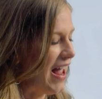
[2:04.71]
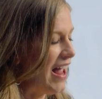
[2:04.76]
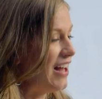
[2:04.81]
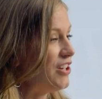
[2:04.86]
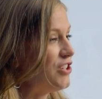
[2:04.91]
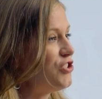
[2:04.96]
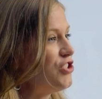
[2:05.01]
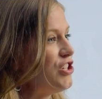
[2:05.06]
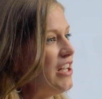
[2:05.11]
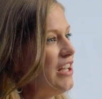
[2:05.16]

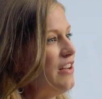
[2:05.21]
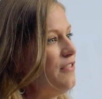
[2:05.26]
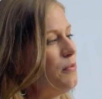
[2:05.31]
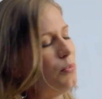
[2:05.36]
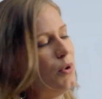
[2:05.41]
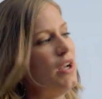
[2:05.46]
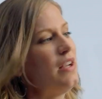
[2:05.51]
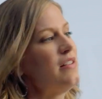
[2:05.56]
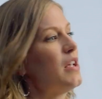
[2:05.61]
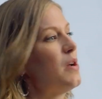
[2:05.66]
And she even
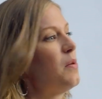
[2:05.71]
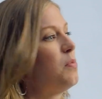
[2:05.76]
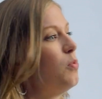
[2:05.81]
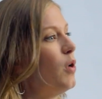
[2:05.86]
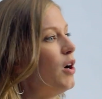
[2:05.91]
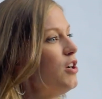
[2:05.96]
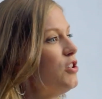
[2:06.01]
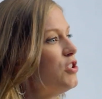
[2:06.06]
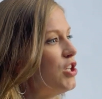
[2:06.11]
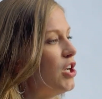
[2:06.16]
brings up
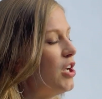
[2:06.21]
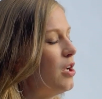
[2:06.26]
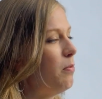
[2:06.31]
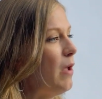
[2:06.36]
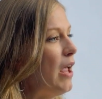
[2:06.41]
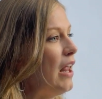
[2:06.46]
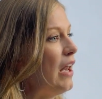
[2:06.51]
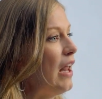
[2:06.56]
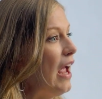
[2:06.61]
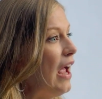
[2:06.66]

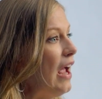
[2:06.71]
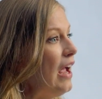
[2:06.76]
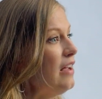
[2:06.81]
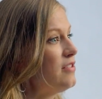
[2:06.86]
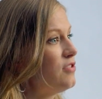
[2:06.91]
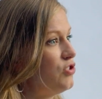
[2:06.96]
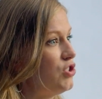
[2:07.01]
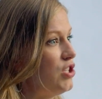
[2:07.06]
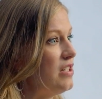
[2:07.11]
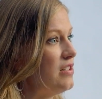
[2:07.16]
worship and
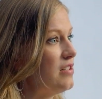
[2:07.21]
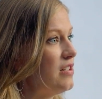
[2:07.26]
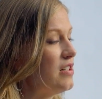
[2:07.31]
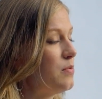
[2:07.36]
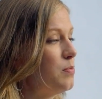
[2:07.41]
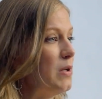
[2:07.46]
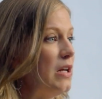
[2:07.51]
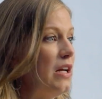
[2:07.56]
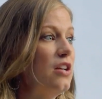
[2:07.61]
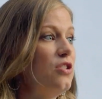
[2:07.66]
asks
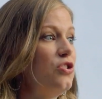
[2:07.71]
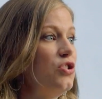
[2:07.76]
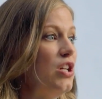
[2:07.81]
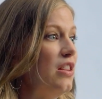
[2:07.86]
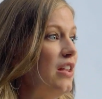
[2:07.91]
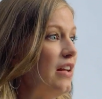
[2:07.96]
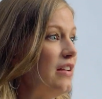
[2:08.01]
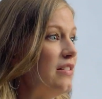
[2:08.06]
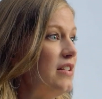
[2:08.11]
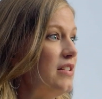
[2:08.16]
Jesus, because she
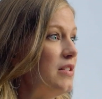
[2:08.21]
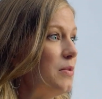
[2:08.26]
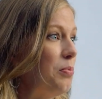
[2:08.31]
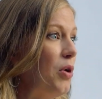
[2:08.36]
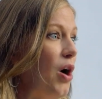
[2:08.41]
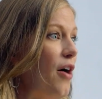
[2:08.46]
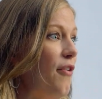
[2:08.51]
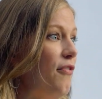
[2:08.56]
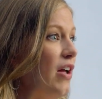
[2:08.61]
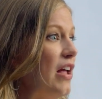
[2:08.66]
thinks he's a
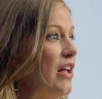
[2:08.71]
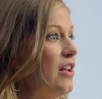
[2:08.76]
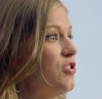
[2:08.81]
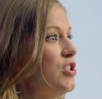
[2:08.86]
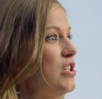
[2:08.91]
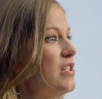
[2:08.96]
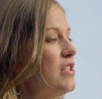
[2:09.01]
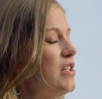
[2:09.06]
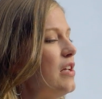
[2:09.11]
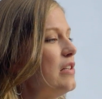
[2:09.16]
prophet,
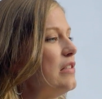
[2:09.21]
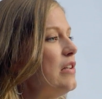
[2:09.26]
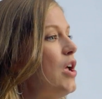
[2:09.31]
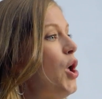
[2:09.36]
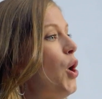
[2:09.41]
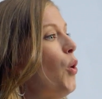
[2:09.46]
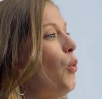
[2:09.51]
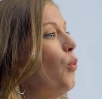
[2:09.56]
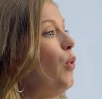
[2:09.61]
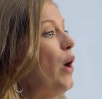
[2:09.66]
she says,
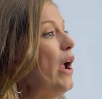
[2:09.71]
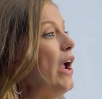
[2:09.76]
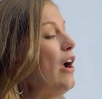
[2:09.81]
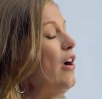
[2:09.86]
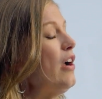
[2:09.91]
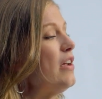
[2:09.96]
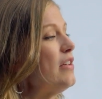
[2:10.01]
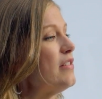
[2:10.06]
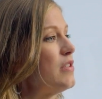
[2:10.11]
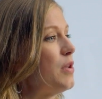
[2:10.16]

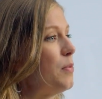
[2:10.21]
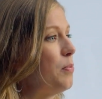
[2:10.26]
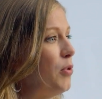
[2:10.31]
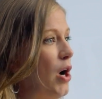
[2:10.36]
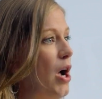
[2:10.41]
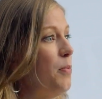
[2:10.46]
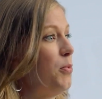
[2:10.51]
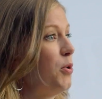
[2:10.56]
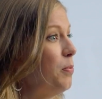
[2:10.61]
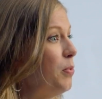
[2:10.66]
"Where is the
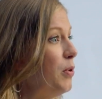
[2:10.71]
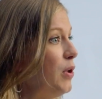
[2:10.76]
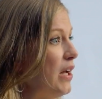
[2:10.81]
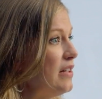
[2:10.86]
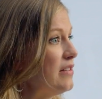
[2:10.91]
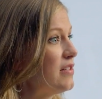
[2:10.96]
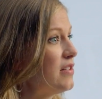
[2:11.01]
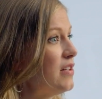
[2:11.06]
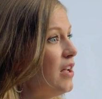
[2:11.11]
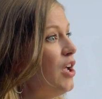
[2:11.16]
proper
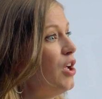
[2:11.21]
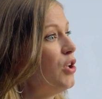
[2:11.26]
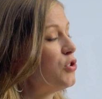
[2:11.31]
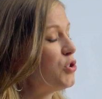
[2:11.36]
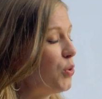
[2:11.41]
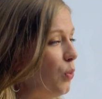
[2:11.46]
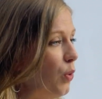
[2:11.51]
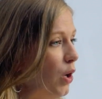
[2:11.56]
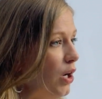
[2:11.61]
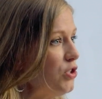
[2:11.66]
place
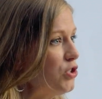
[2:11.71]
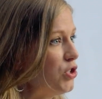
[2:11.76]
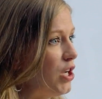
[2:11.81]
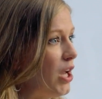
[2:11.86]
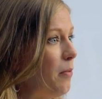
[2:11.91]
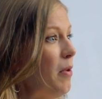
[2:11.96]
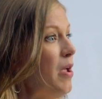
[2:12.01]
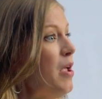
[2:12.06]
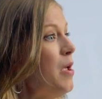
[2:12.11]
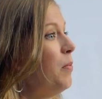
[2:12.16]
to
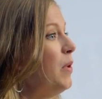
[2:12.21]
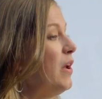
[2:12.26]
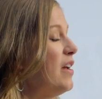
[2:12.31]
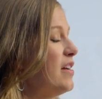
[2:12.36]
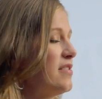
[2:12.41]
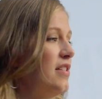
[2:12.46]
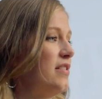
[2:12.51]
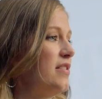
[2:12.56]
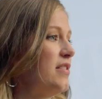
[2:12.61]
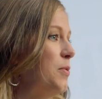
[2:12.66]
worship?
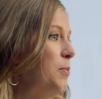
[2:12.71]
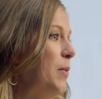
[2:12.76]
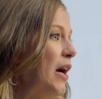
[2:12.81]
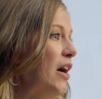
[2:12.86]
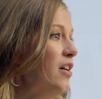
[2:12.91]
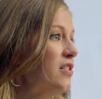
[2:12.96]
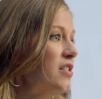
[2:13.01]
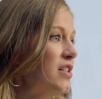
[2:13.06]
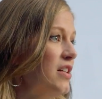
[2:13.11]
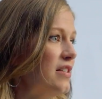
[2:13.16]
Because the
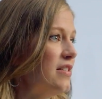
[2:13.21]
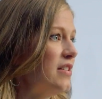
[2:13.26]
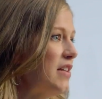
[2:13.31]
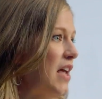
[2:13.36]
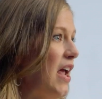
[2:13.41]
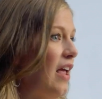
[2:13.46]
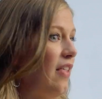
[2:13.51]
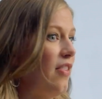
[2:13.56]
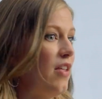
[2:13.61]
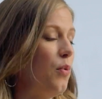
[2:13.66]
Samaritans
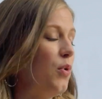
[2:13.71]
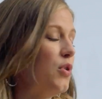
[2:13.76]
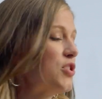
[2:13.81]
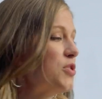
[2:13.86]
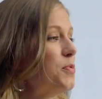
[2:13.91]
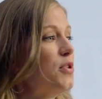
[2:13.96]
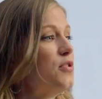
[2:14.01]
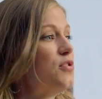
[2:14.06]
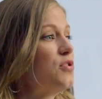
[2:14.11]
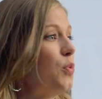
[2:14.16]
say that we're
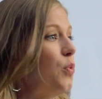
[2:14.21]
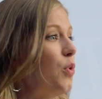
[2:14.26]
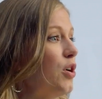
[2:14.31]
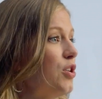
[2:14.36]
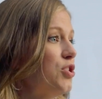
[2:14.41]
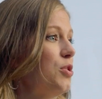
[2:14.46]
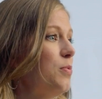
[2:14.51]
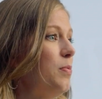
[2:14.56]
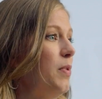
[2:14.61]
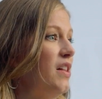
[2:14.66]
supposed to
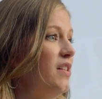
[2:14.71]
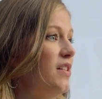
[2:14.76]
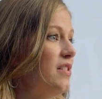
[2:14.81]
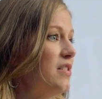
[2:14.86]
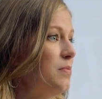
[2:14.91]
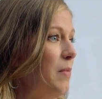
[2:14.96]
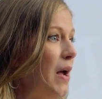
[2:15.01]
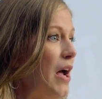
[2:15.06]
worship at this